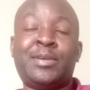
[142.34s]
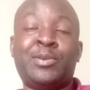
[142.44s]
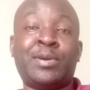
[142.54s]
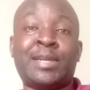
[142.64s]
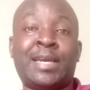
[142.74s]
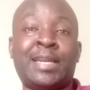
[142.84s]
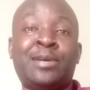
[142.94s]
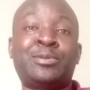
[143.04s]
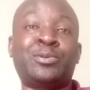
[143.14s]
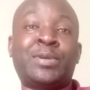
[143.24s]
you're
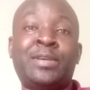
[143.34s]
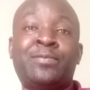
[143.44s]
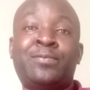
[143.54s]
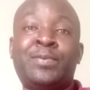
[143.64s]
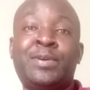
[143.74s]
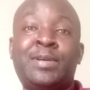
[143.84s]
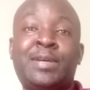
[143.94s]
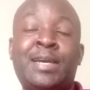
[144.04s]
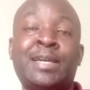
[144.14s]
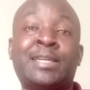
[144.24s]
allowed to give
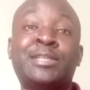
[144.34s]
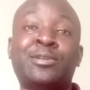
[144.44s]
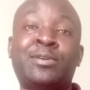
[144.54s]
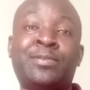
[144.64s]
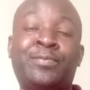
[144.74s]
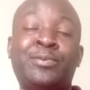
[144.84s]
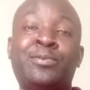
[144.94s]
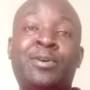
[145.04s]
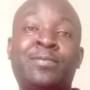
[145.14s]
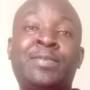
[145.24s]
a critical review
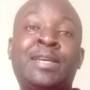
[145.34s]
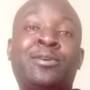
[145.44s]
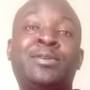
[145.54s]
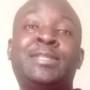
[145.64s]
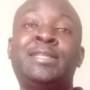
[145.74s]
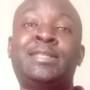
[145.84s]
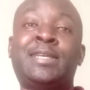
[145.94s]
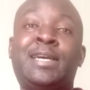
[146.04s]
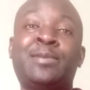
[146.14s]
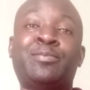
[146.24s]
of the content
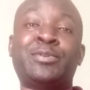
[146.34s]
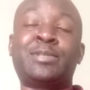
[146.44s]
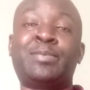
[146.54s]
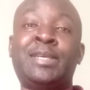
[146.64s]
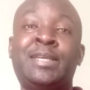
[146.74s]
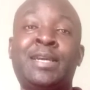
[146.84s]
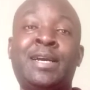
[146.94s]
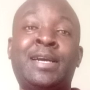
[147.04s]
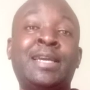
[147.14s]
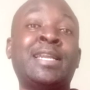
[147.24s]
and possibly
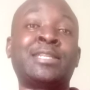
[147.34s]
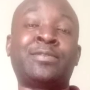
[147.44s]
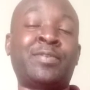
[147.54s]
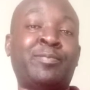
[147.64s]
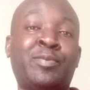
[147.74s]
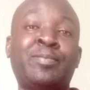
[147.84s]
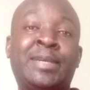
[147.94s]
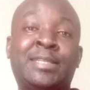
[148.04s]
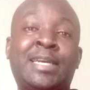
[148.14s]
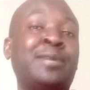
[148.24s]
areas of
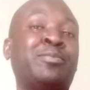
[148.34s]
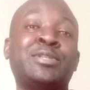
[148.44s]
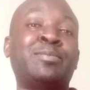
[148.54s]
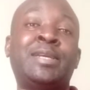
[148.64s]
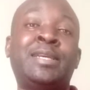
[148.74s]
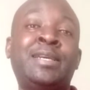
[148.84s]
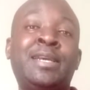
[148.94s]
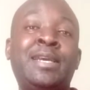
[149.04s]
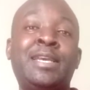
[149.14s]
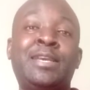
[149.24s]
improvement, and possibly
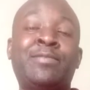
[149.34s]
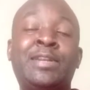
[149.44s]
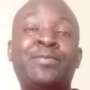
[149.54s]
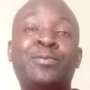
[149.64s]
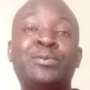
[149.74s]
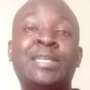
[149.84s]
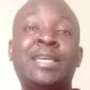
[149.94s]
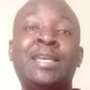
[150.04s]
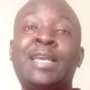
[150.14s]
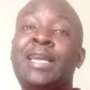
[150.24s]
even if you
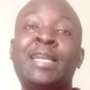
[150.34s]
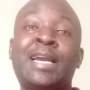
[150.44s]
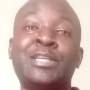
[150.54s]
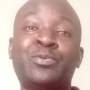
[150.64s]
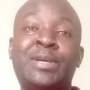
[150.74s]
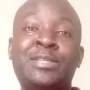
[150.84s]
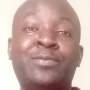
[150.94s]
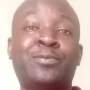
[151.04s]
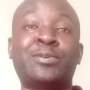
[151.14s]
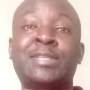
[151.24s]
say any harsh words.
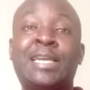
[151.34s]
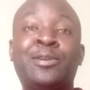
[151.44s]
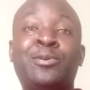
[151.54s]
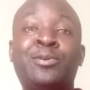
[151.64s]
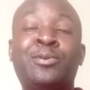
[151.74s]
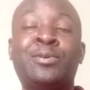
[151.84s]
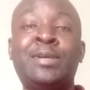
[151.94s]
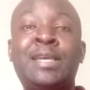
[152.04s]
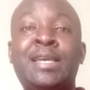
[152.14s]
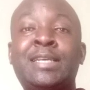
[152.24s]
Of course, I don't know
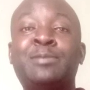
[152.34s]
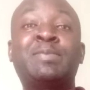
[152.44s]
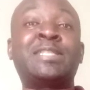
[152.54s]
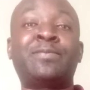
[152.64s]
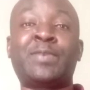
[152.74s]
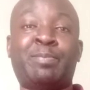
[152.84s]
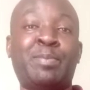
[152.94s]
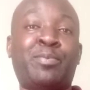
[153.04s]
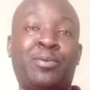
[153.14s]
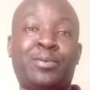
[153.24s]
specific
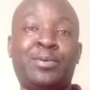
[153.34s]
people,